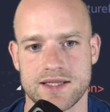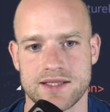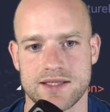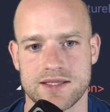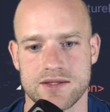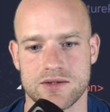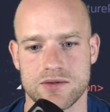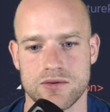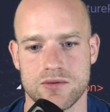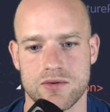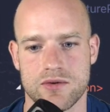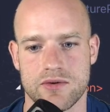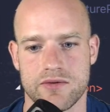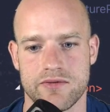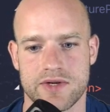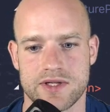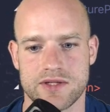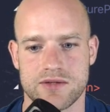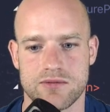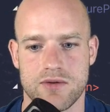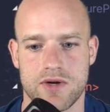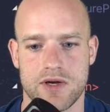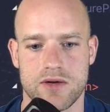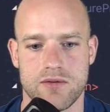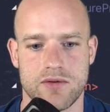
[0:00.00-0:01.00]
So
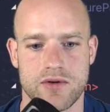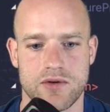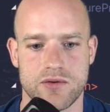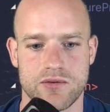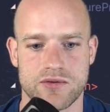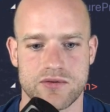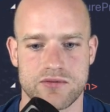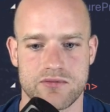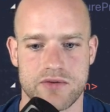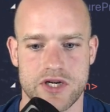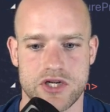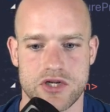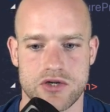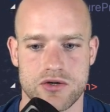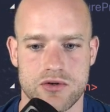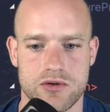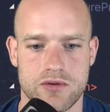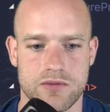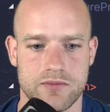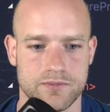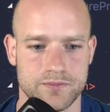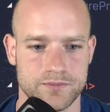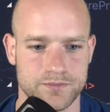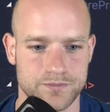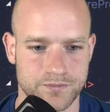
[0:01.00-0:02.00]
that's why we use
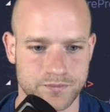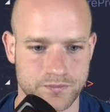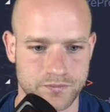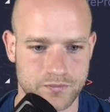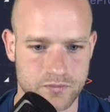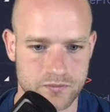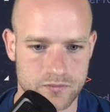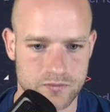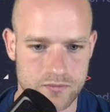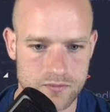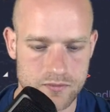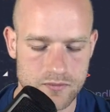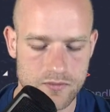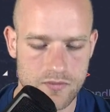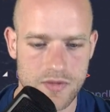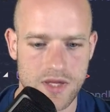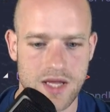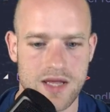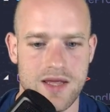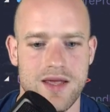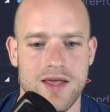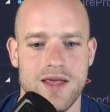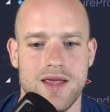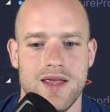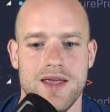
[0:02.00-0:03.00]
ratio.
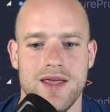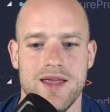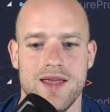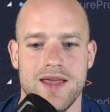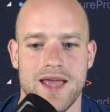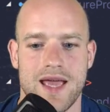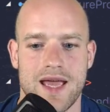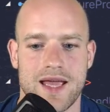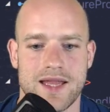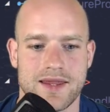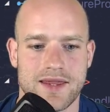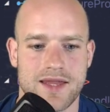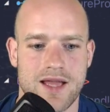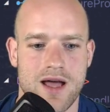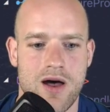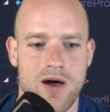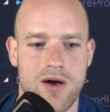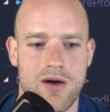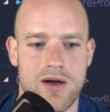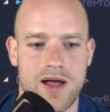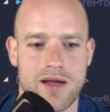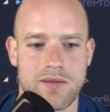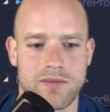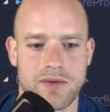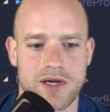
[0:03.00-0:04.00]
And
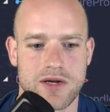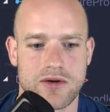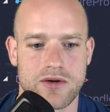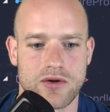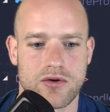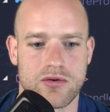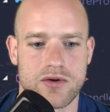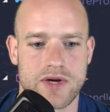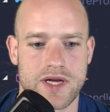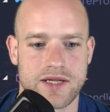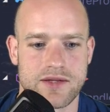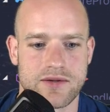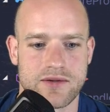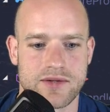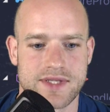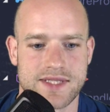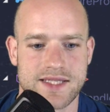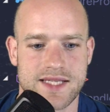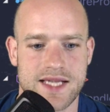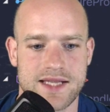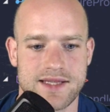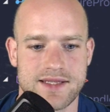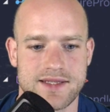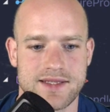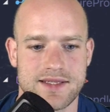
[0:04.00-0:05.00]
now I'm going to create a
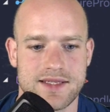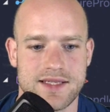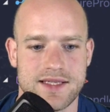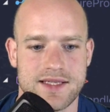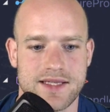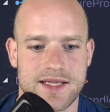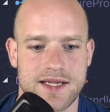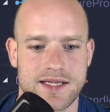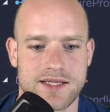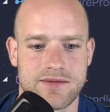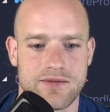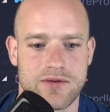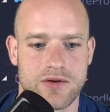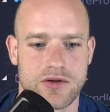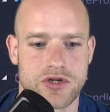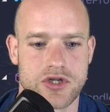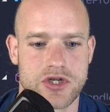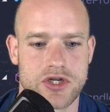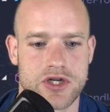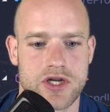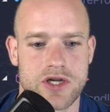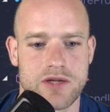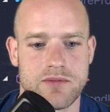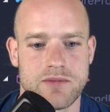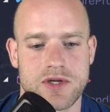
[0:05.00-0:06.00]
set index
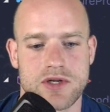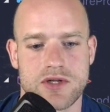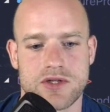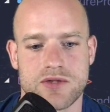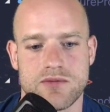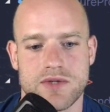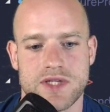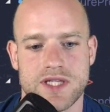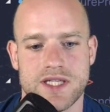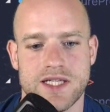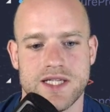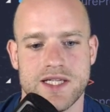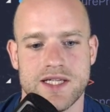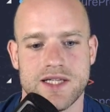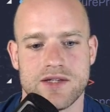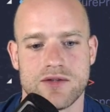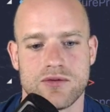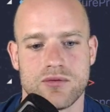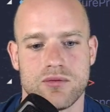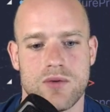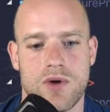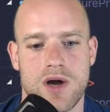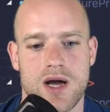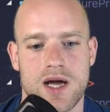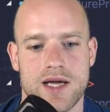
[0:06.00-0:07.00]
function because we need it
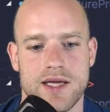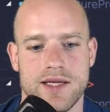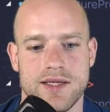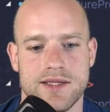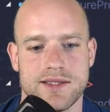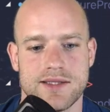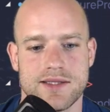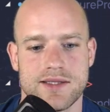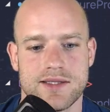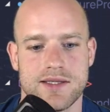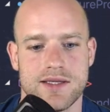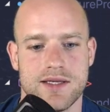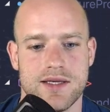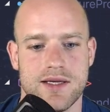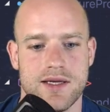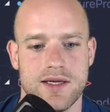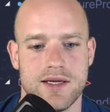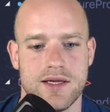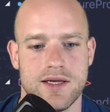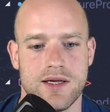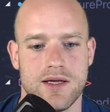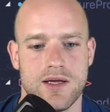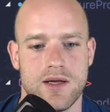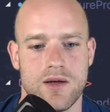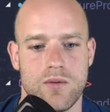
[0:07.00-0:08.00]
twice,
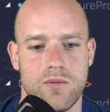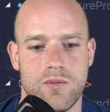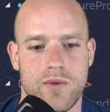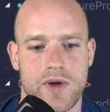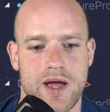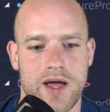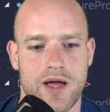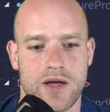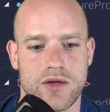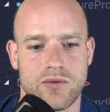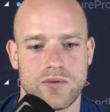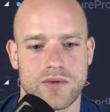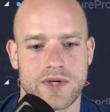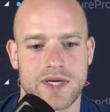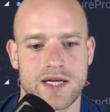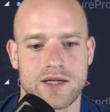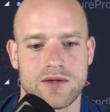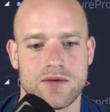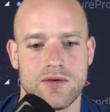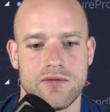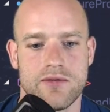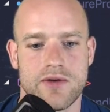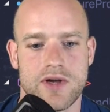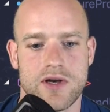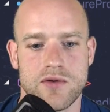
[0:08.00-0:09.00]
where you get
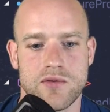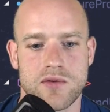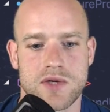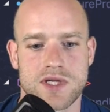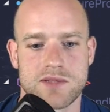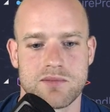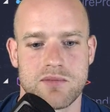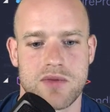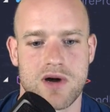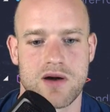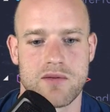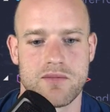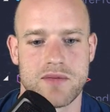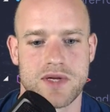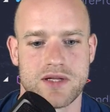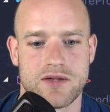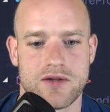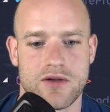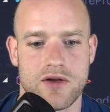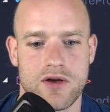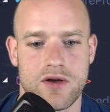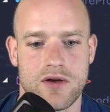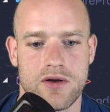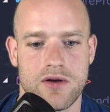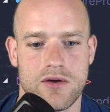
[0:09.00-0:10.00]
a value as
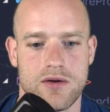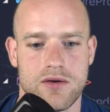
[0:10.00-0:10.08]
parameter.